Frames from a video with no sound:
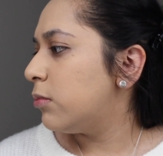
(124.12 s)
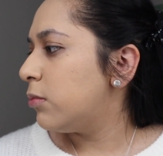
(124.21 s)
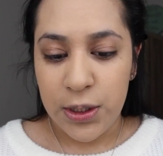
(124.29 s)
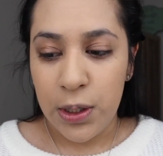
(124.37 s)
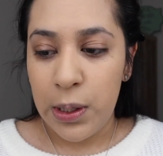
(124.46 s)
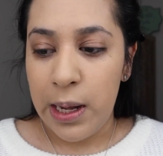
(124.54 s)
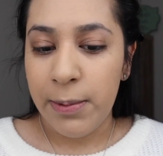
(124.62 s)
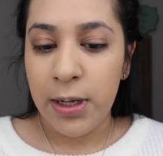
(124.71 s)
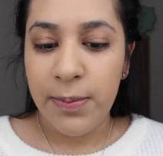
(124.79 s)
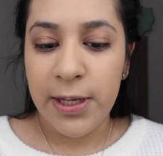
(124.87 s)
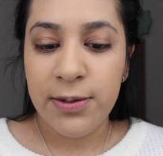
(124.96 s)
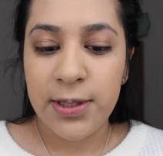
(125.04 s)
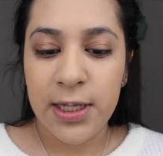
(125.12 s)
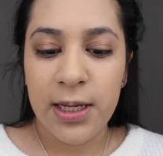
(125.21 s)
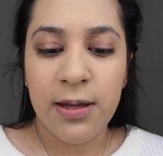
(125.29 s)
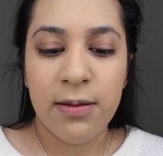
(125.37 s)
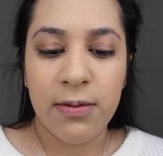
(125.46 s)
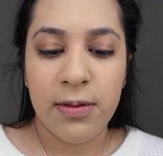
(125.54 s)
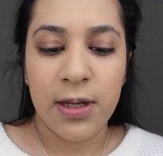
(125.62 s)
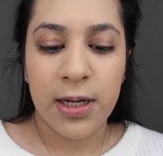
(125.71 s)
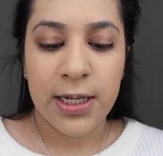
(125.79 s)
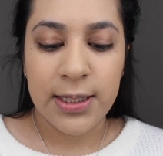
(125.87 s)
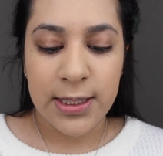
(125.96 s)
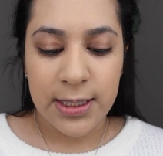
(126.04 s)
So I'm gonna be using the
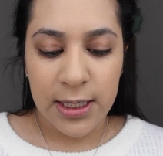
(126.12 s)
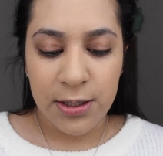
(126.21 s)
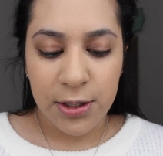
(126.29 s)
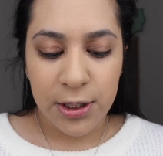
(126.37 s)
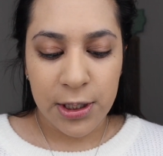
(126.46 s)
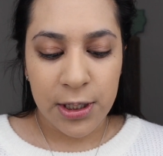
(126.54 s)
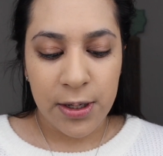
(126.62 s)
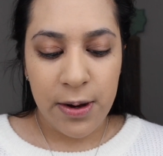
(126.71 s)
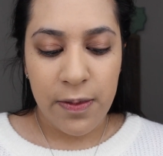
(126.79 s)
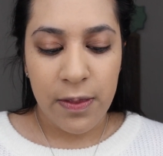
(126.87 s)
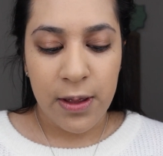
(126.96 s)
concealer,